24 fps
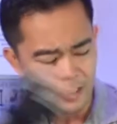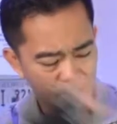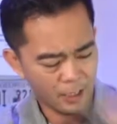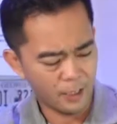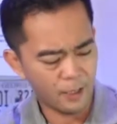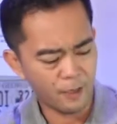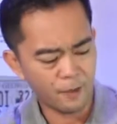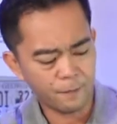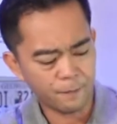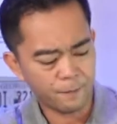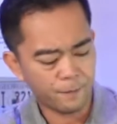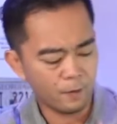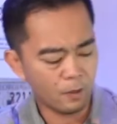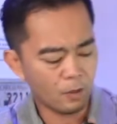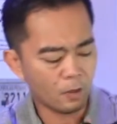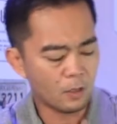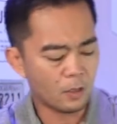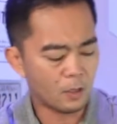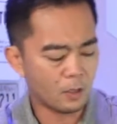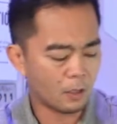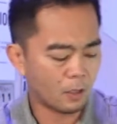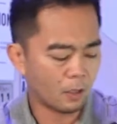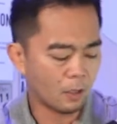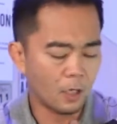if
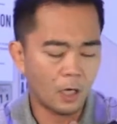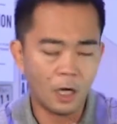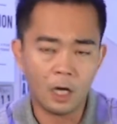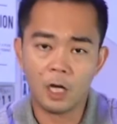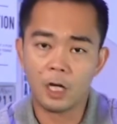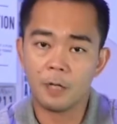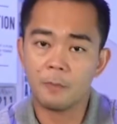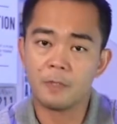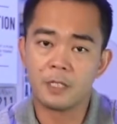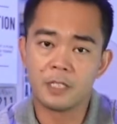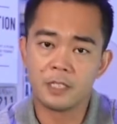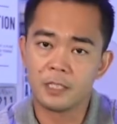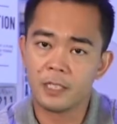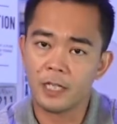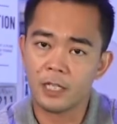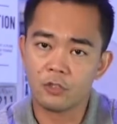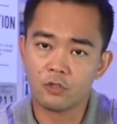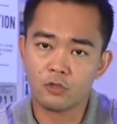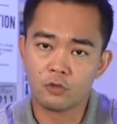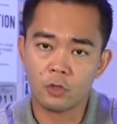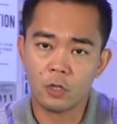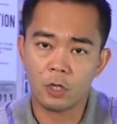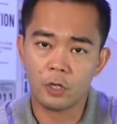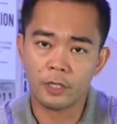your arm is not
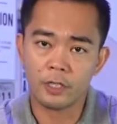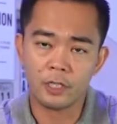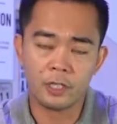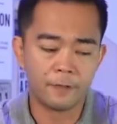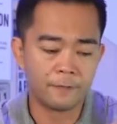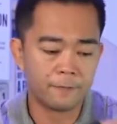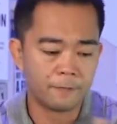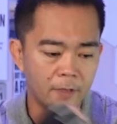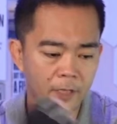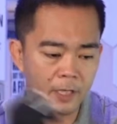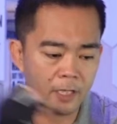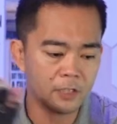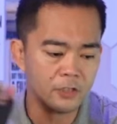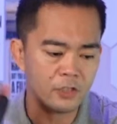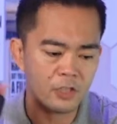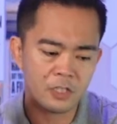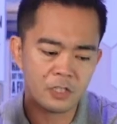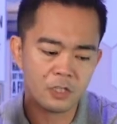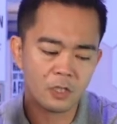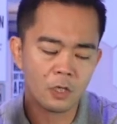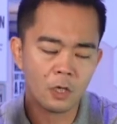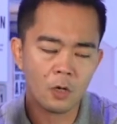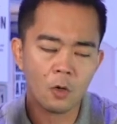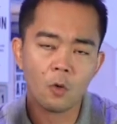strong enough yet,
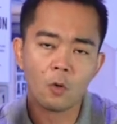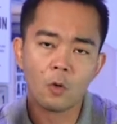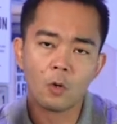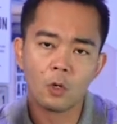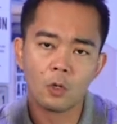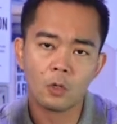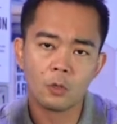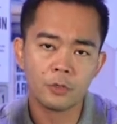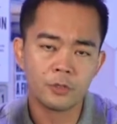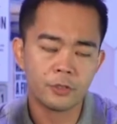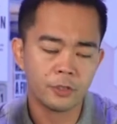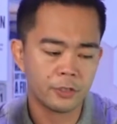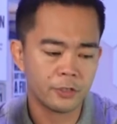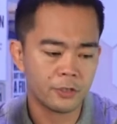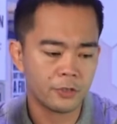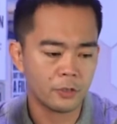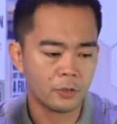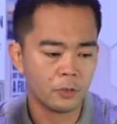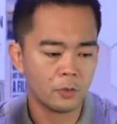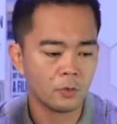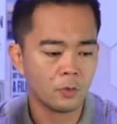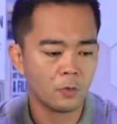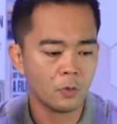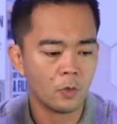just go closer
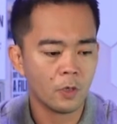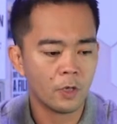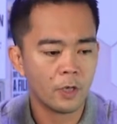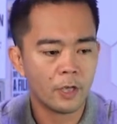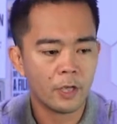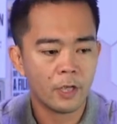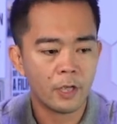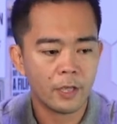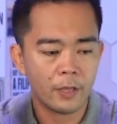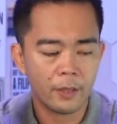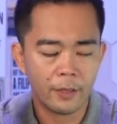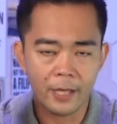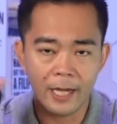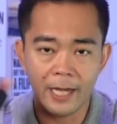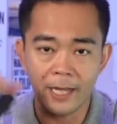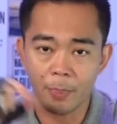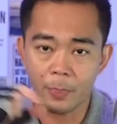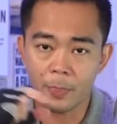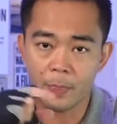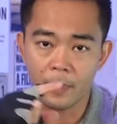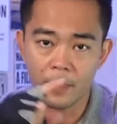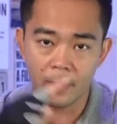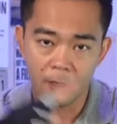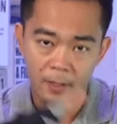to
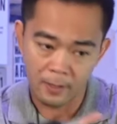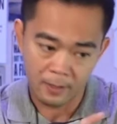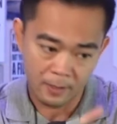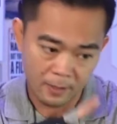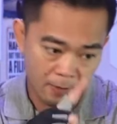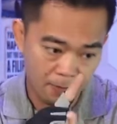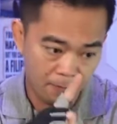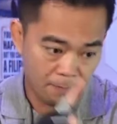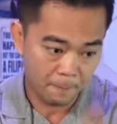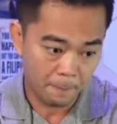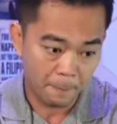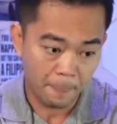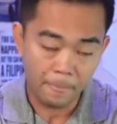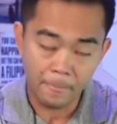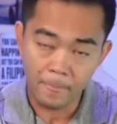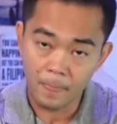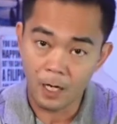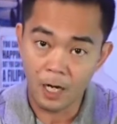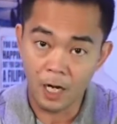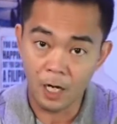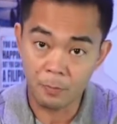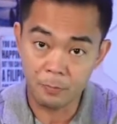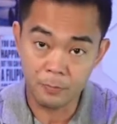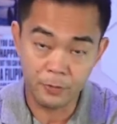that
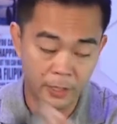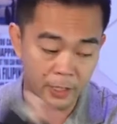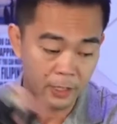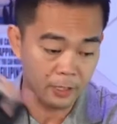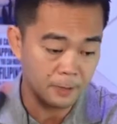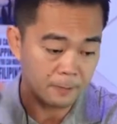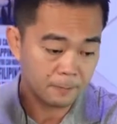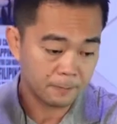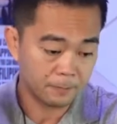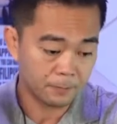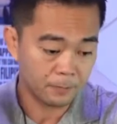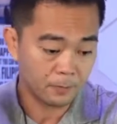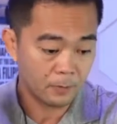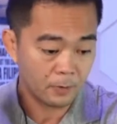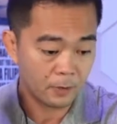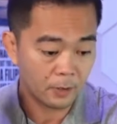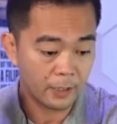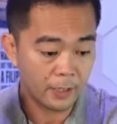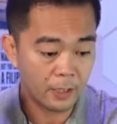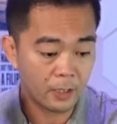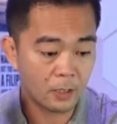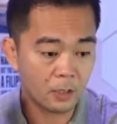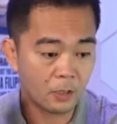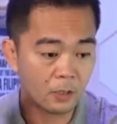object.
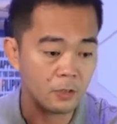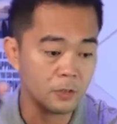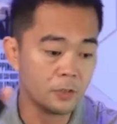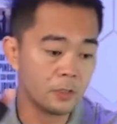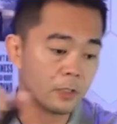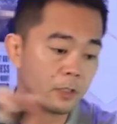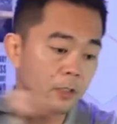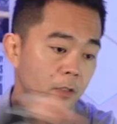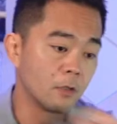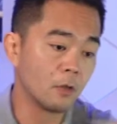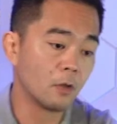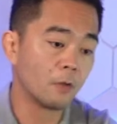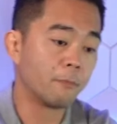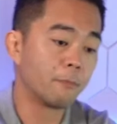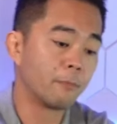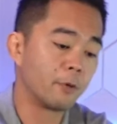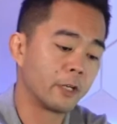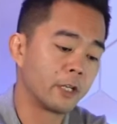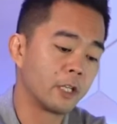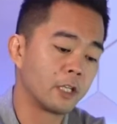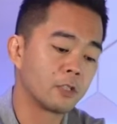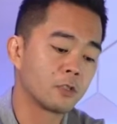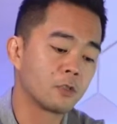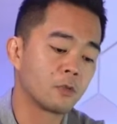Get closer or
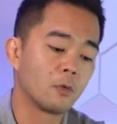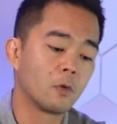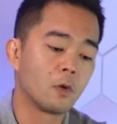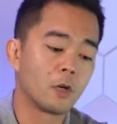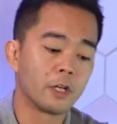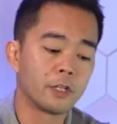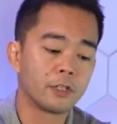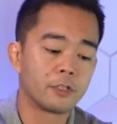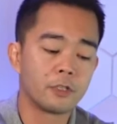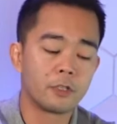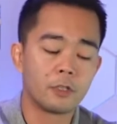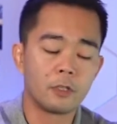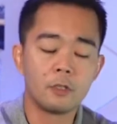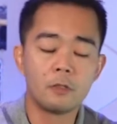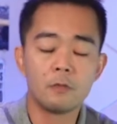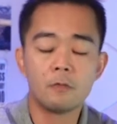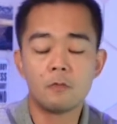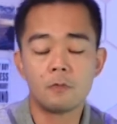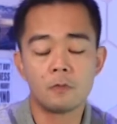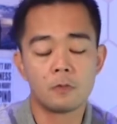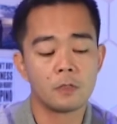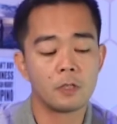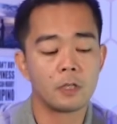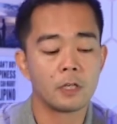bring it towards
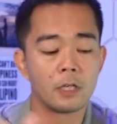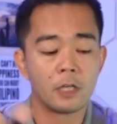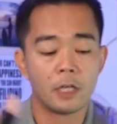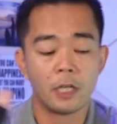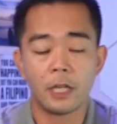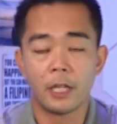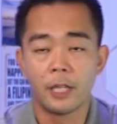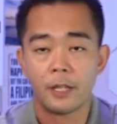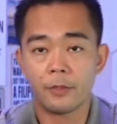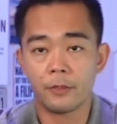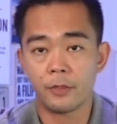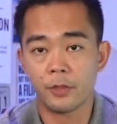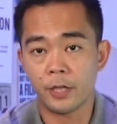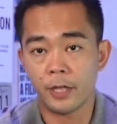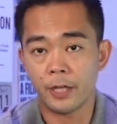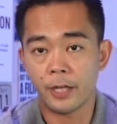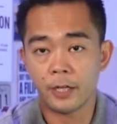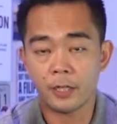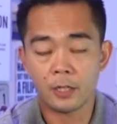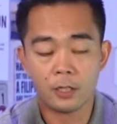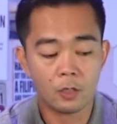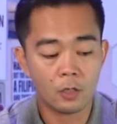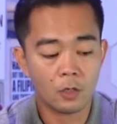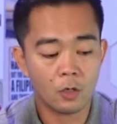you and
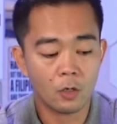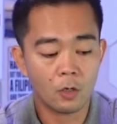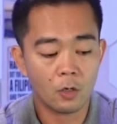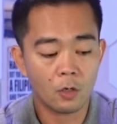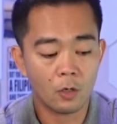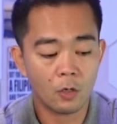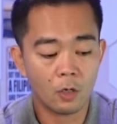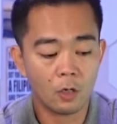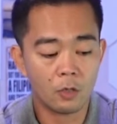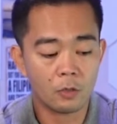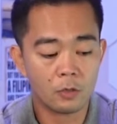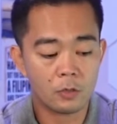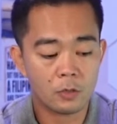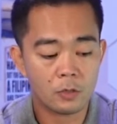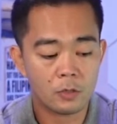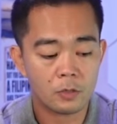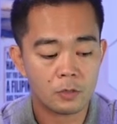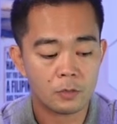then close.